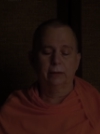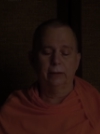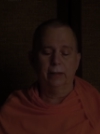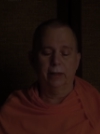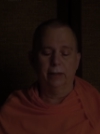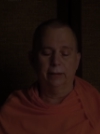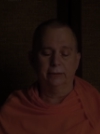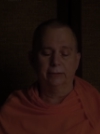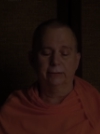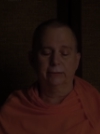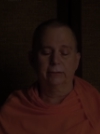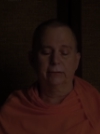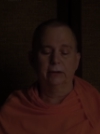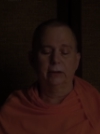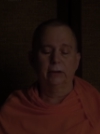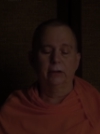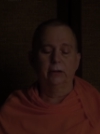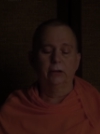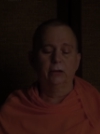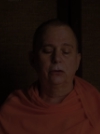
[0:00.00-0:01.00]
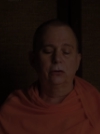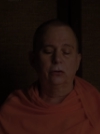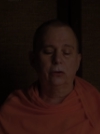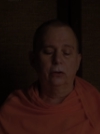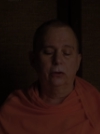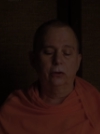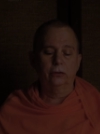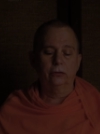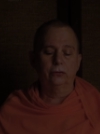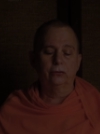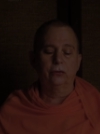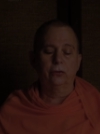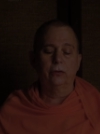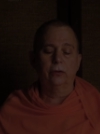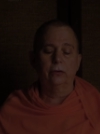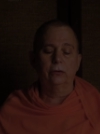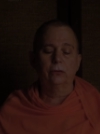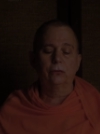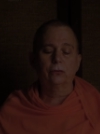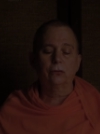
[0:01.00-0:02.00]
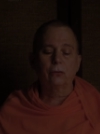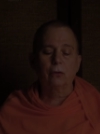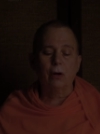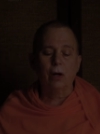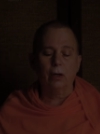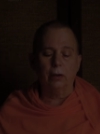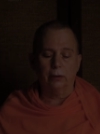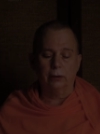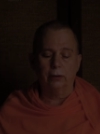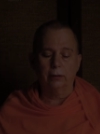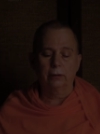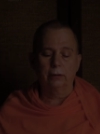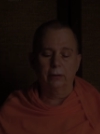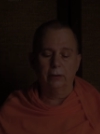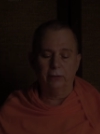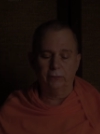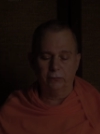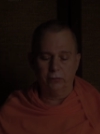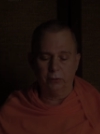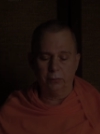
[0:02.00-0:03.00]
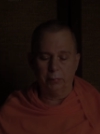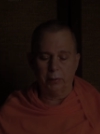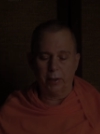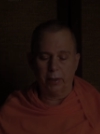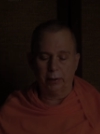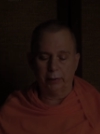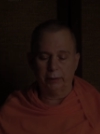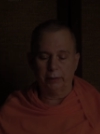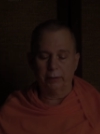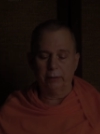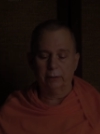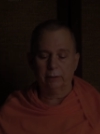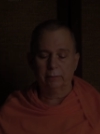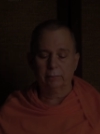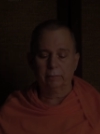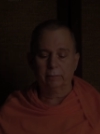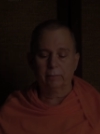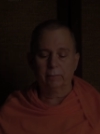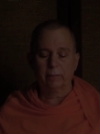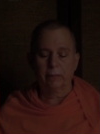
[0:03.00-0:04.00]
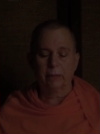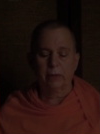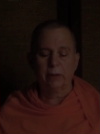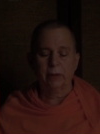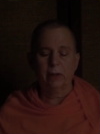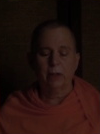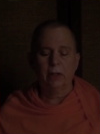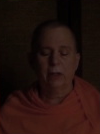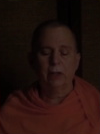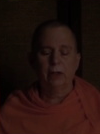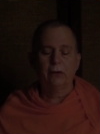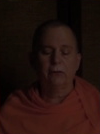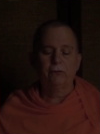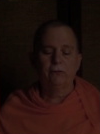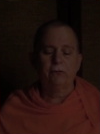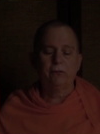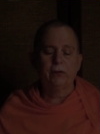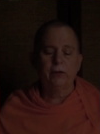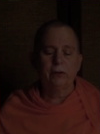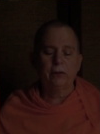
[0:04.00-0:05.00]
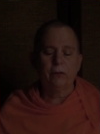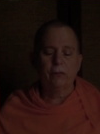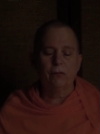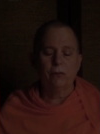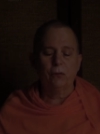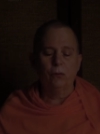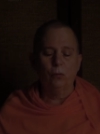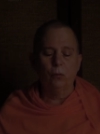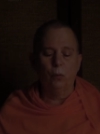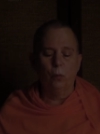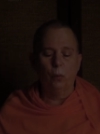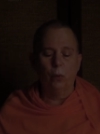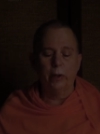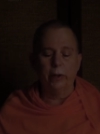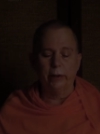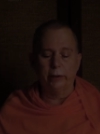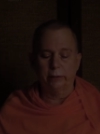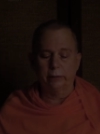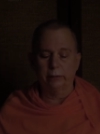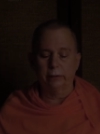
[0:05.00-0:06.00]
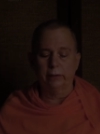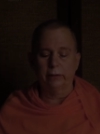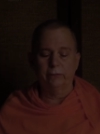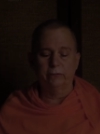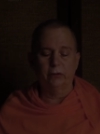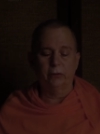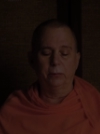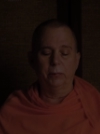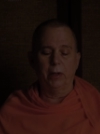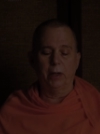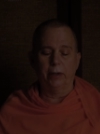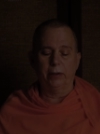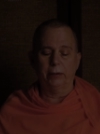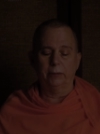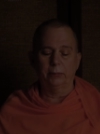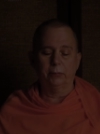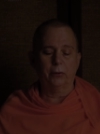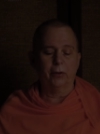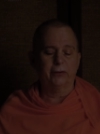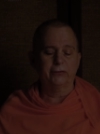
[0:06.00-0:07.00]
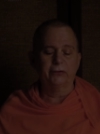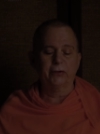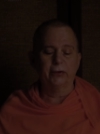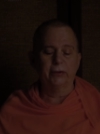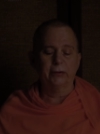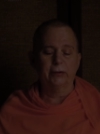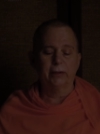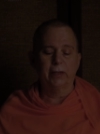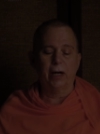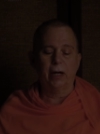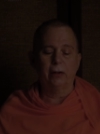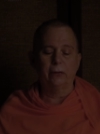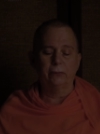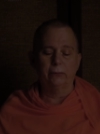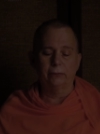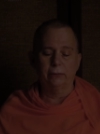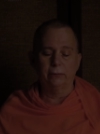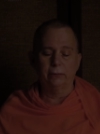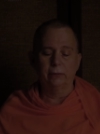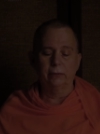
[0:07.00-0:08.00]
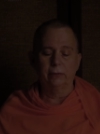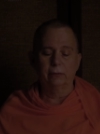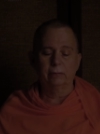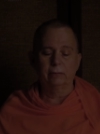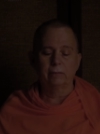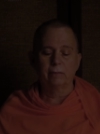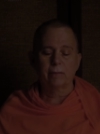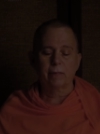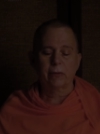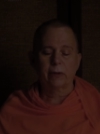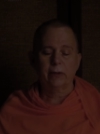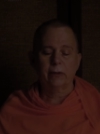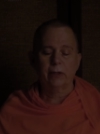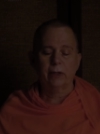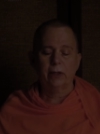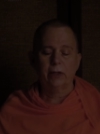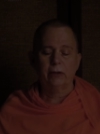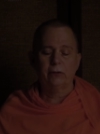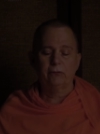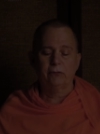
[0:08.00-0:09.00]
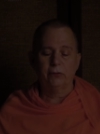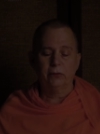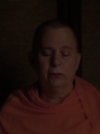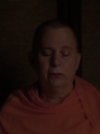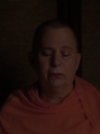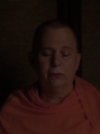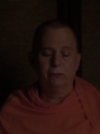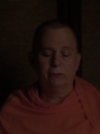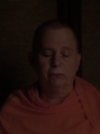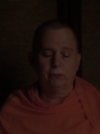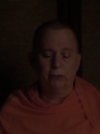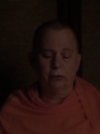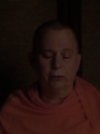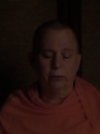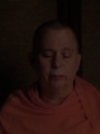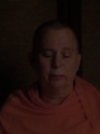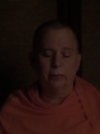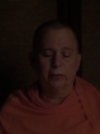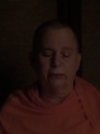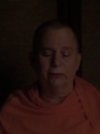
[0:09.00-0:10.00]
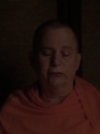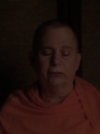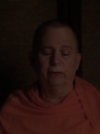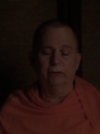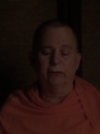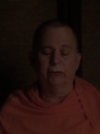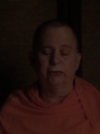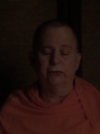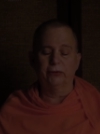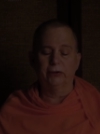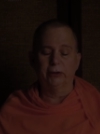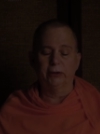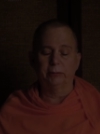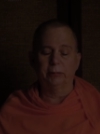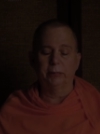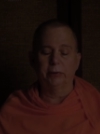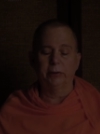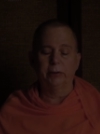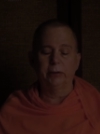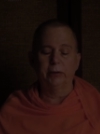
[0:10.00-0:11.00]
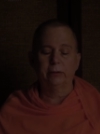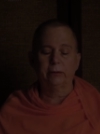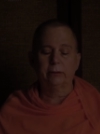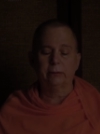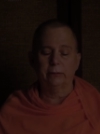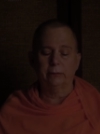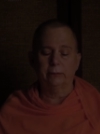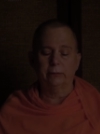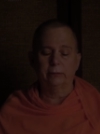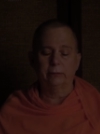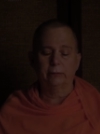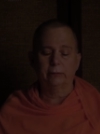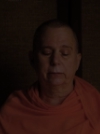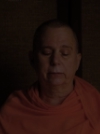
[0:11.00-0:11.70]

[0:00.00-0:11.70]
Next, turn to the trunk of your body. Feel the weight of your body pressing down. Feel the firmness of the seat beneath you.